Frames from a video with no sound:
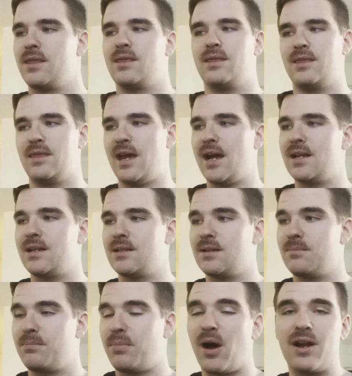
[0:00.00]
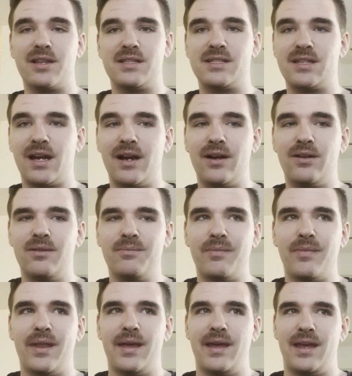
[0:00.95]
That body
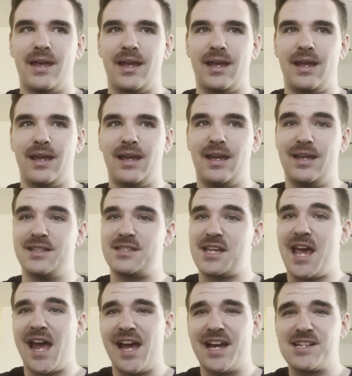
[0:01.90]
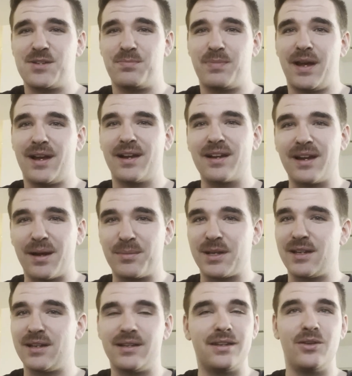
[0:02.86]
style, it's a hatchback. I
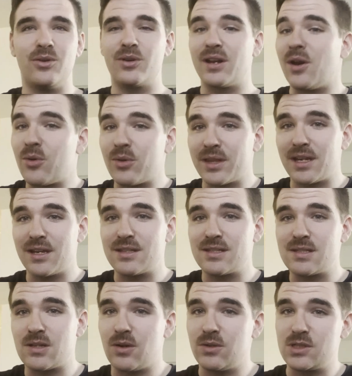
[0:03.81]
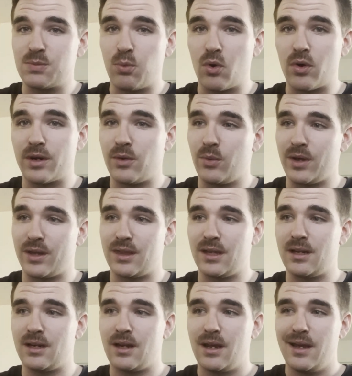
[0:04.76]
mean, you can only get so sporty with
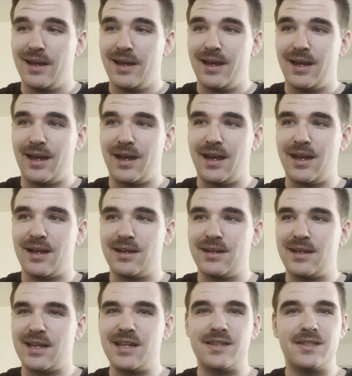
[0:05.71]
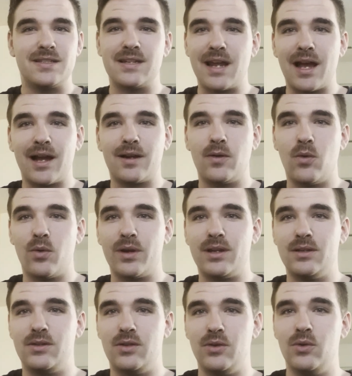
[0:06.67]
it, and it's not
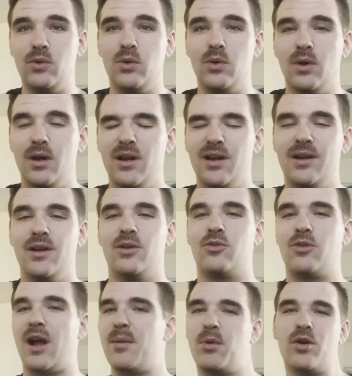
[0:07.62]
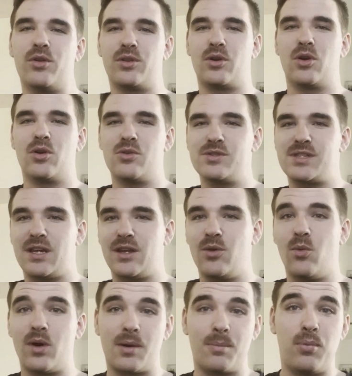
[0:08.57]
going to grab all the girls that
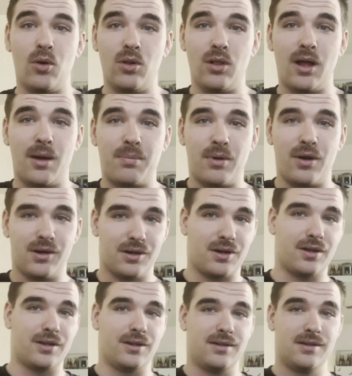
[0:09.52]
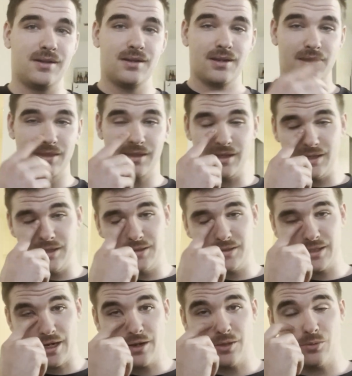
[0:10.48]
you want to pull up on the
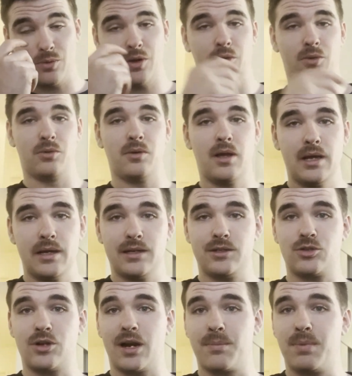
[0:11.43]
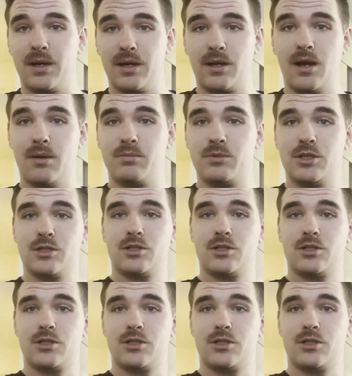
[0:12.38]
side of the road to try to pick up.